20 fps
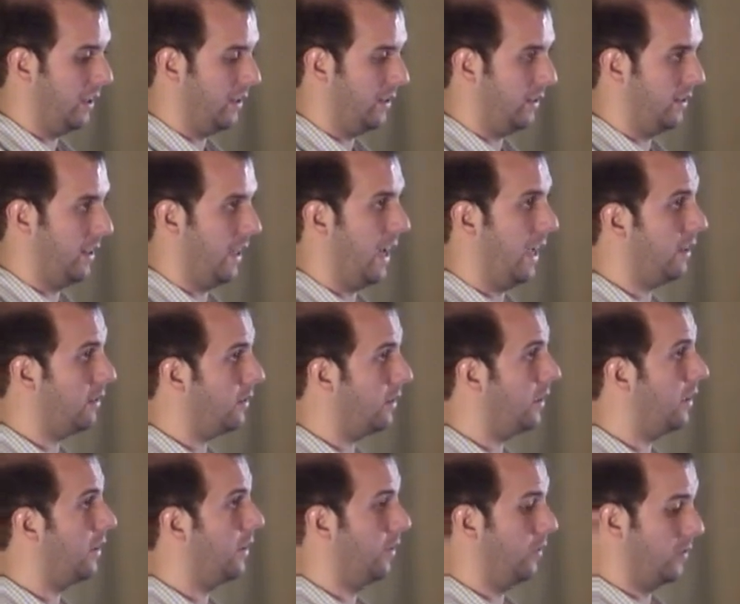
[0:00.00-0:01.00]
is that
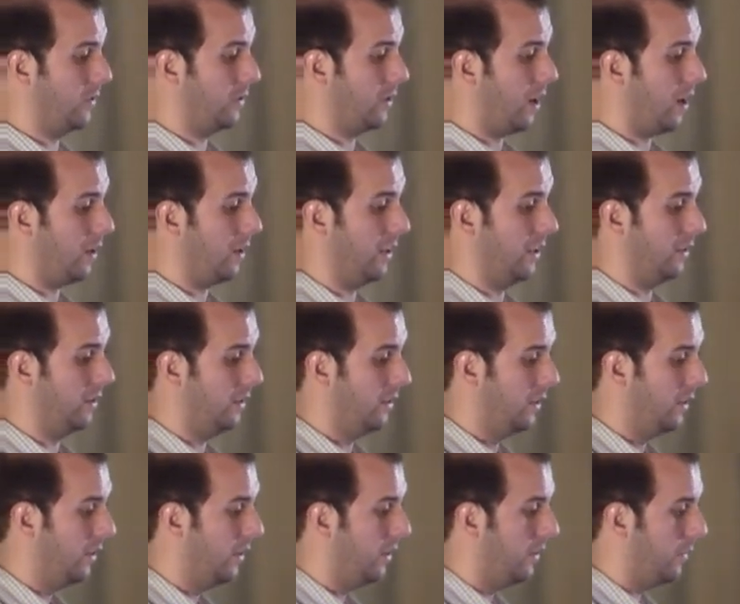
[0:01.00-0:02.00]
you've started.
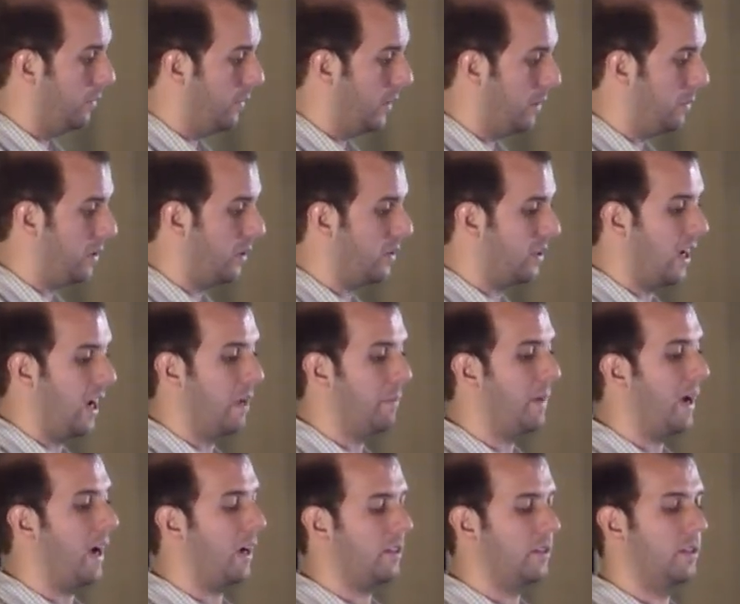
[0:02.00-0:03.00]
Maybe you time
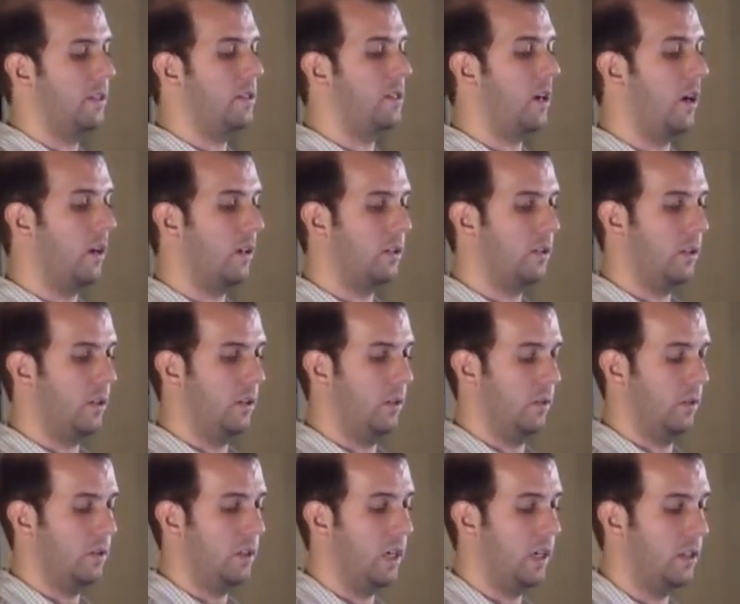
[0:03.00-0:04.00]
box the start so you
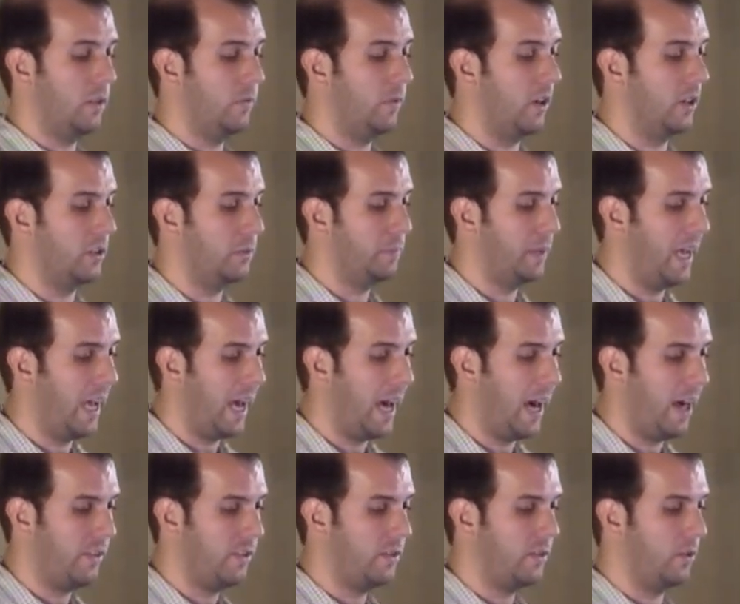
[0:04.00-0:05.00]
don't chase false
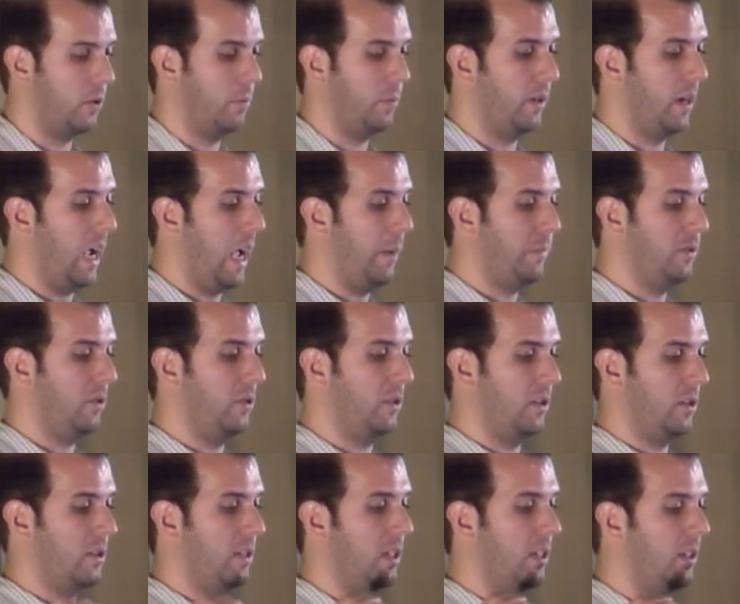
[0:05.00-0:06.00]
paths, or perhaps you just